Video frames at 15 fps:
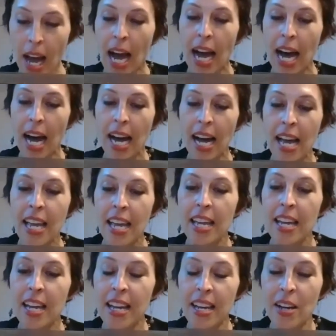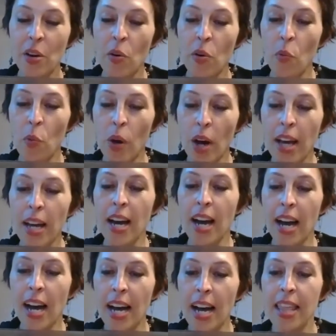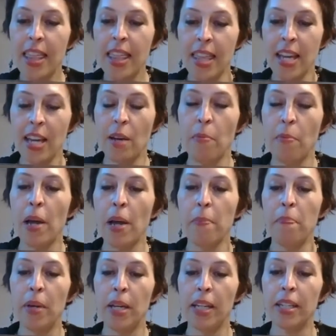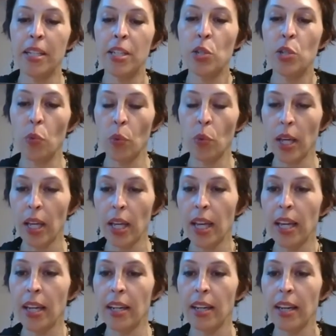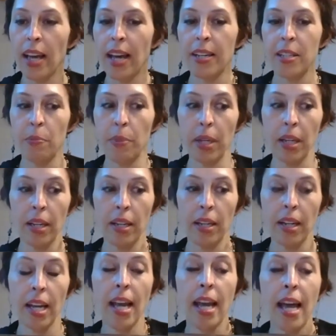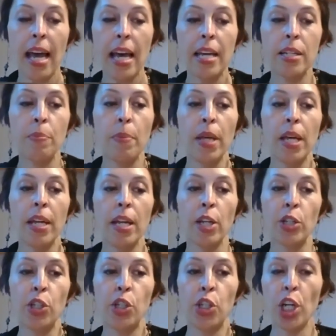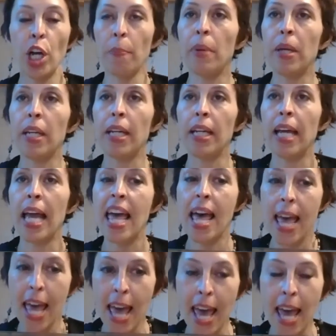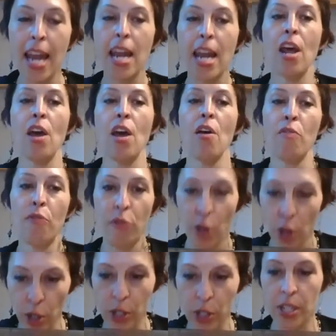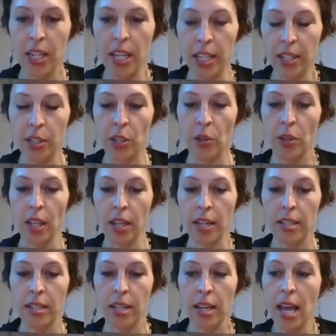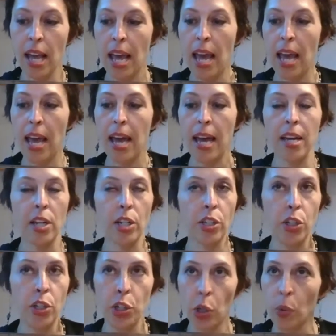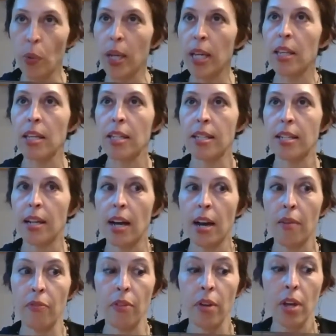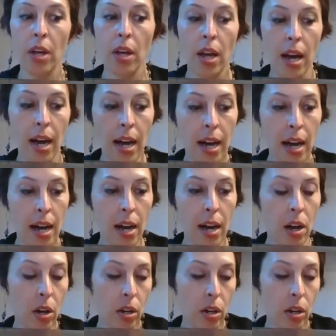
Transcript: i what i think my biggest win has been has been jumping head first into this and doing the stuff uh,